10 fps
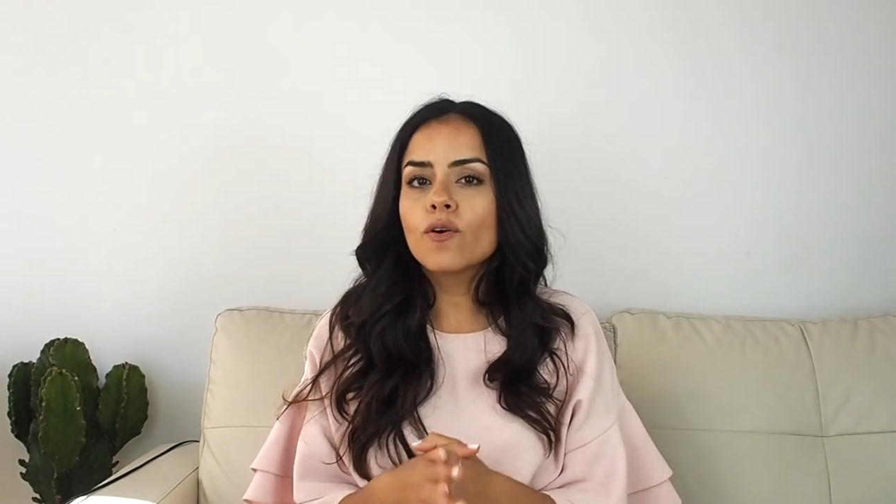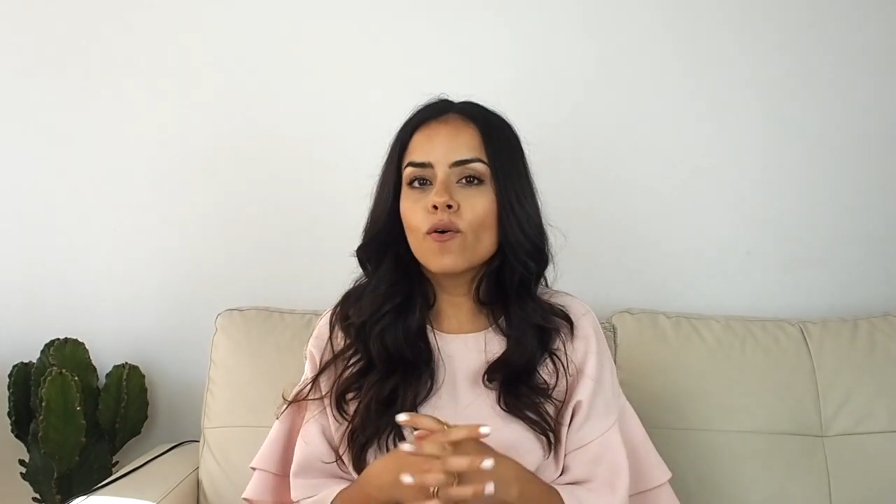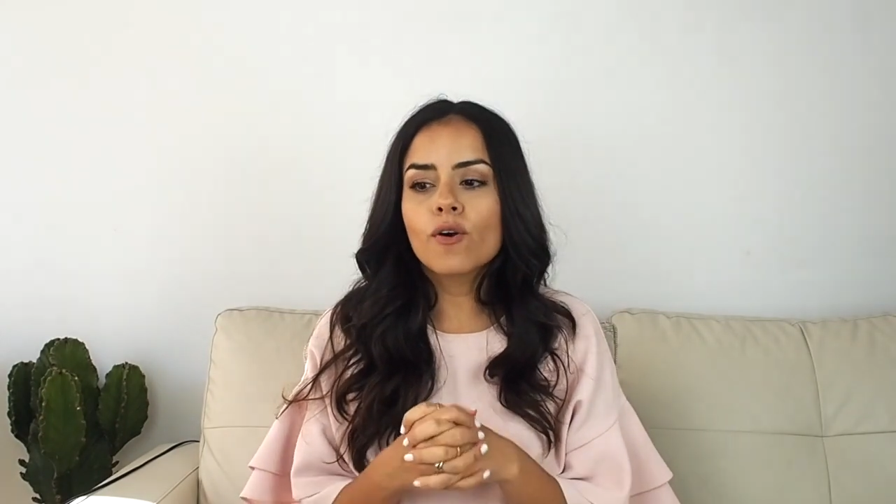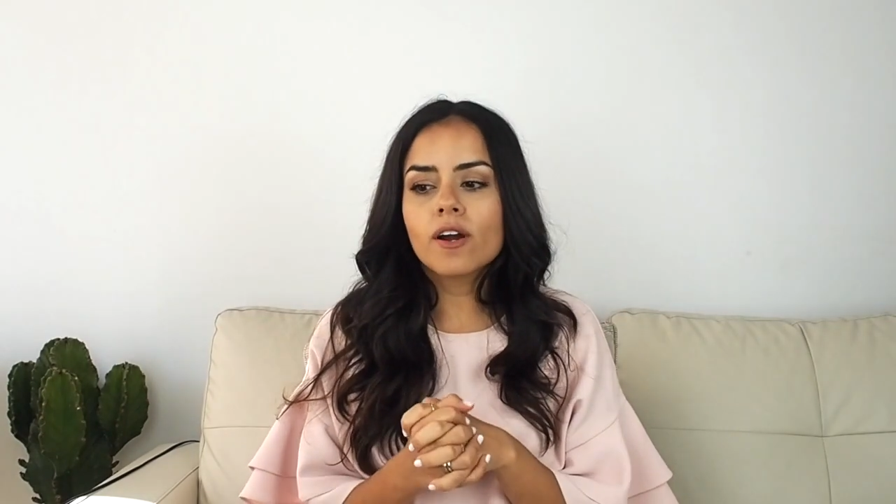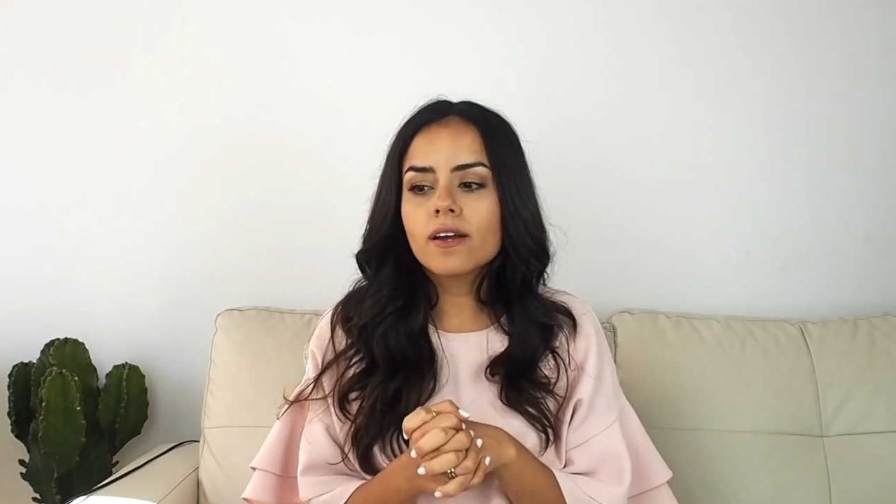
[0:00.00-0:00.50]

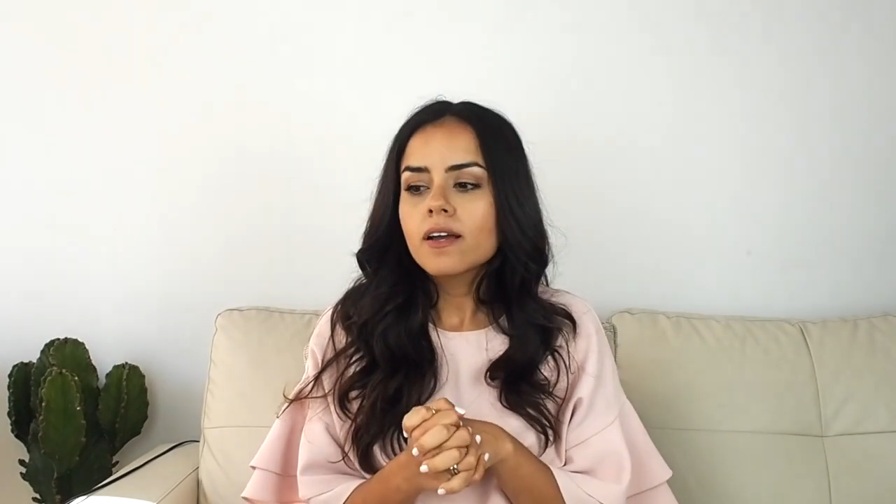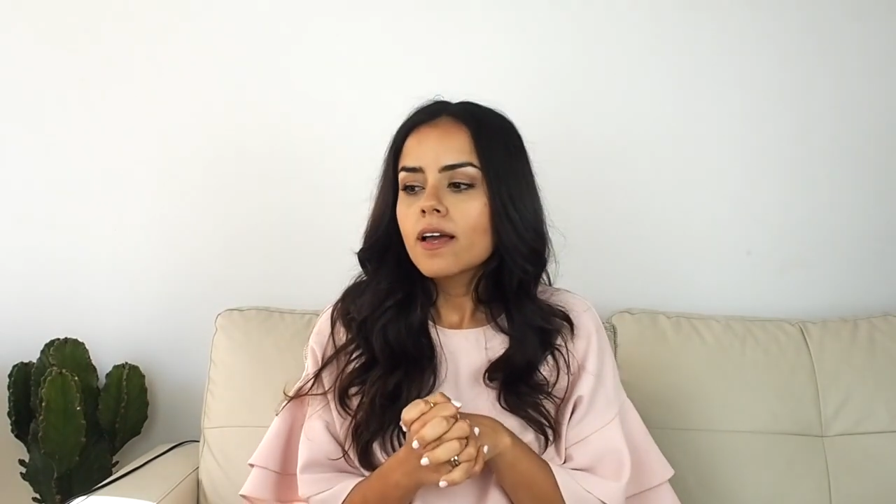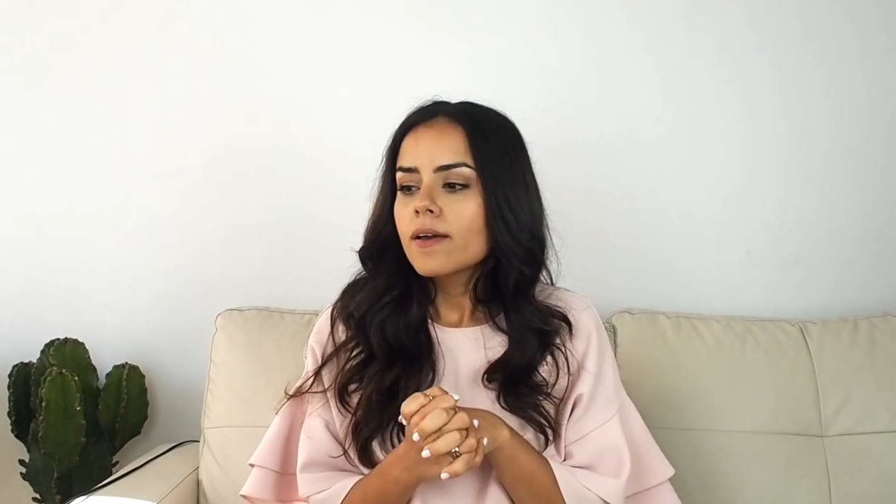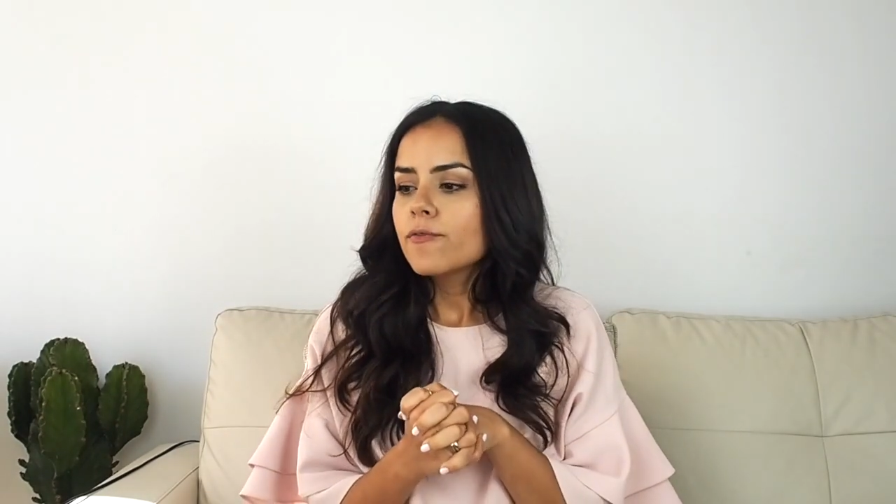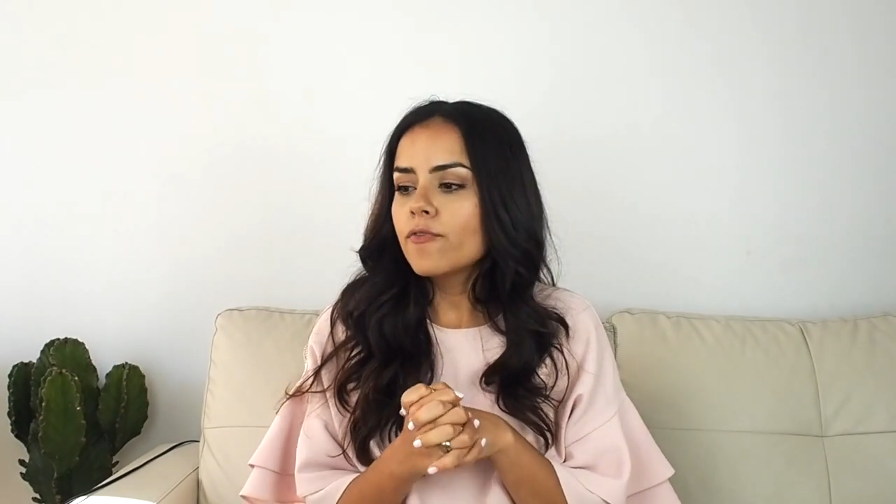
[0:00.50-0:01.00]
or
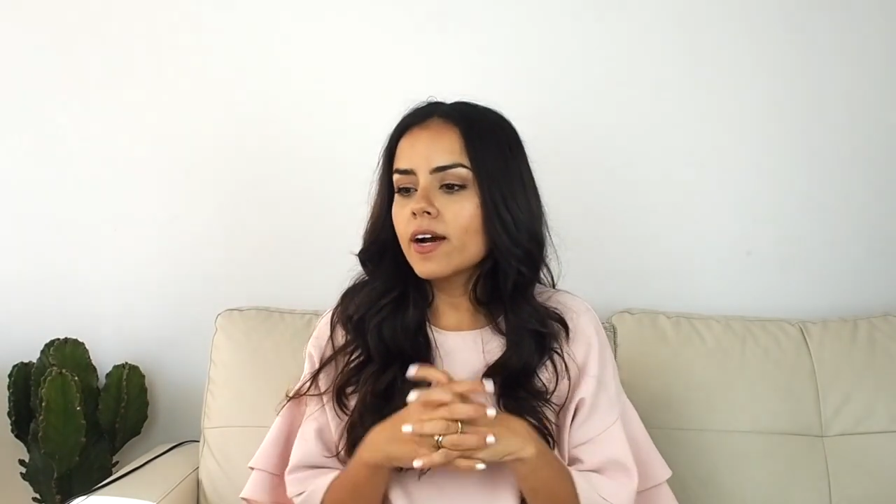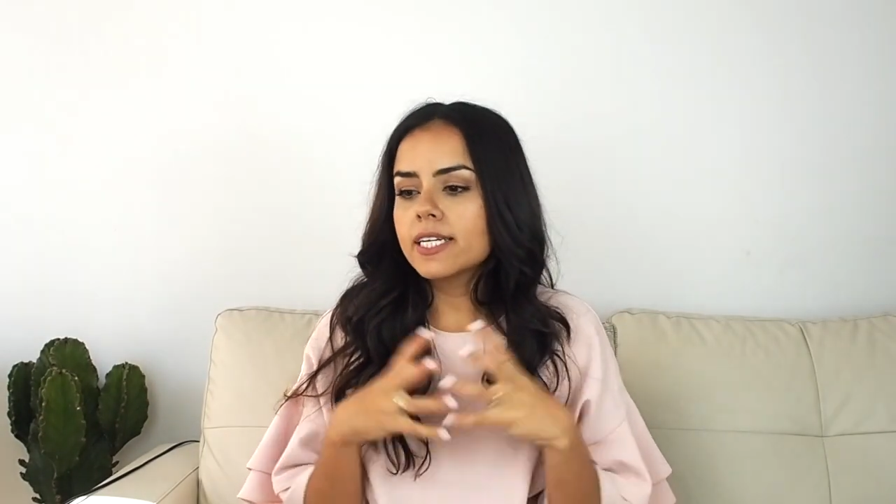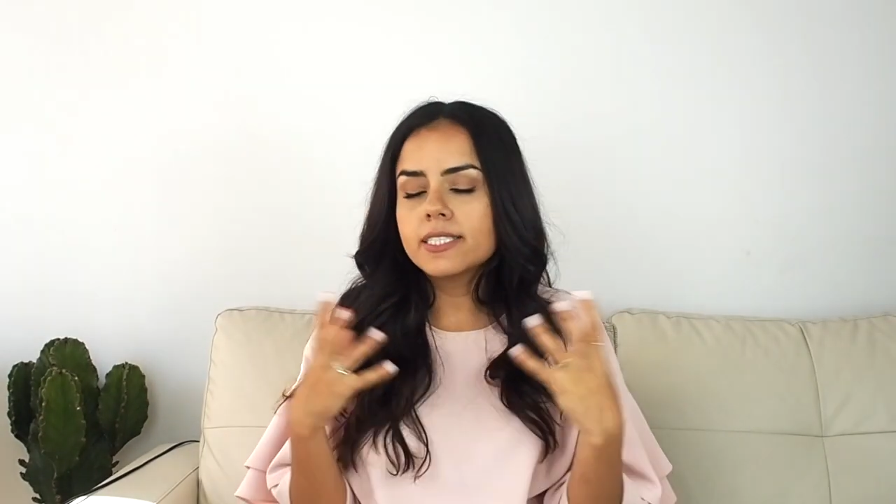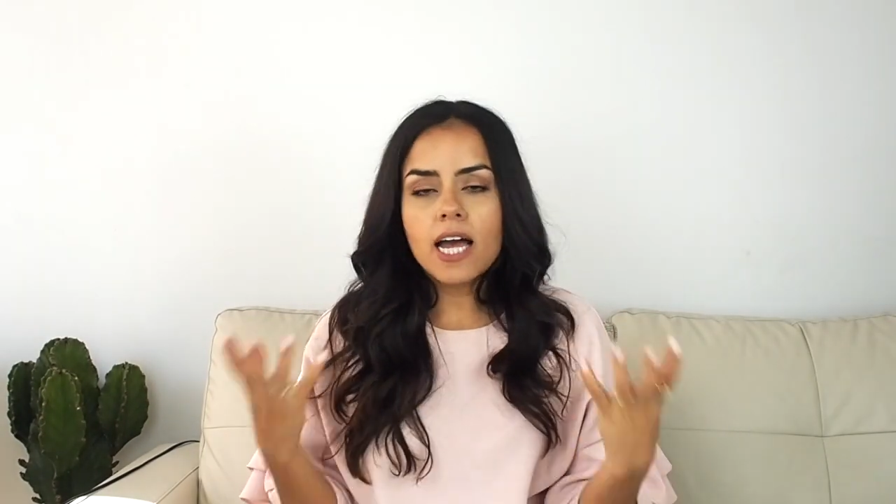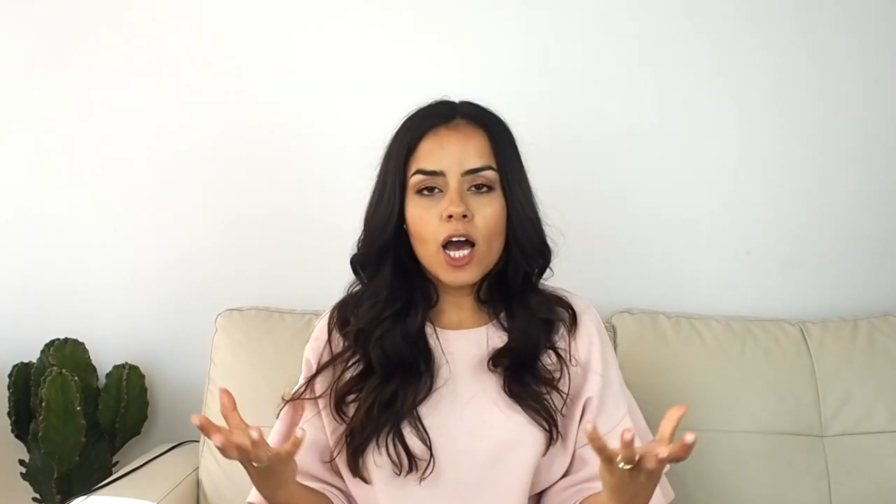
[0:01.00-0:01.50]

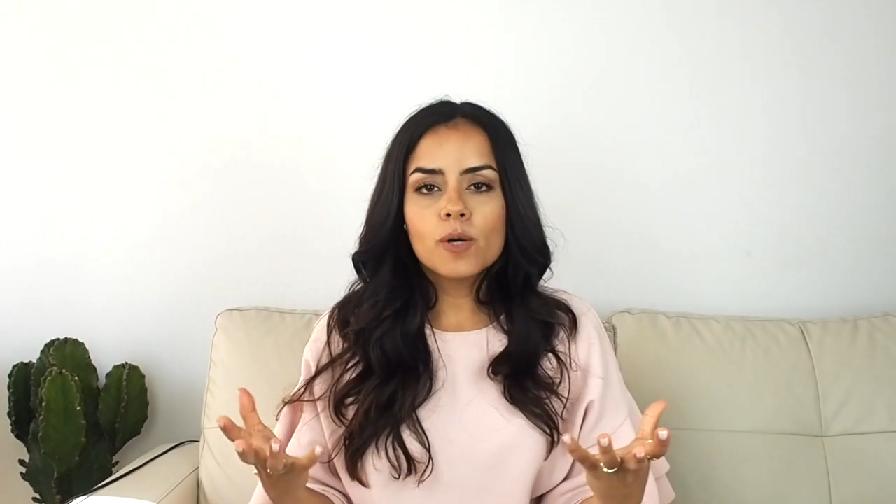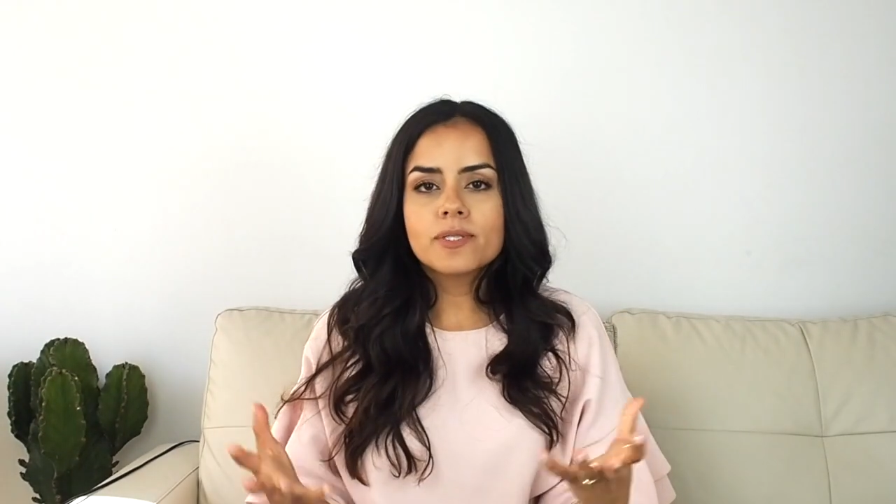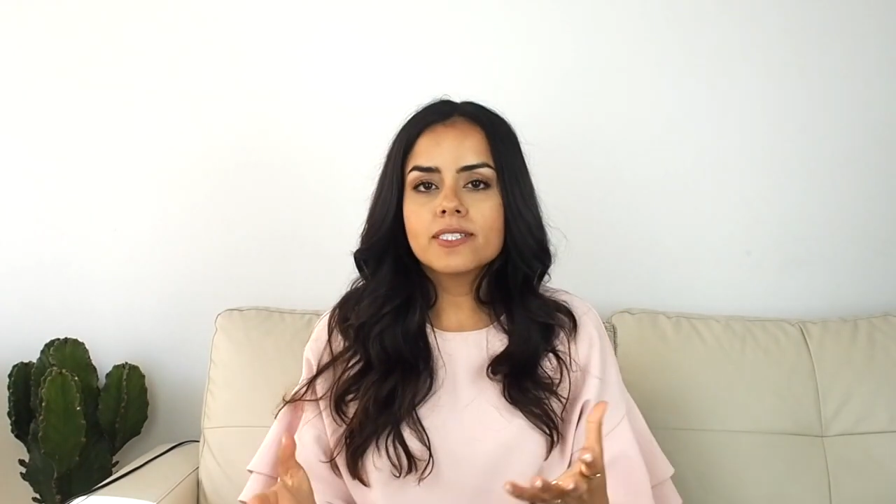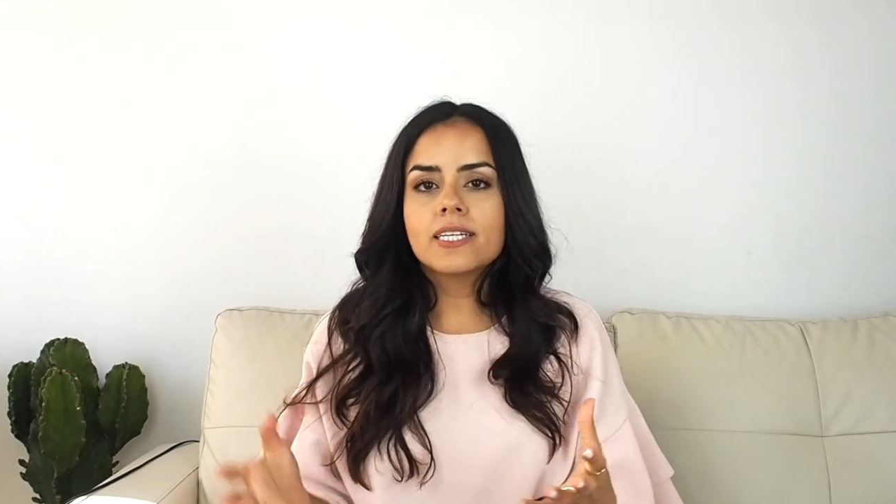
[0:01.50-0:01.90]
further doubts,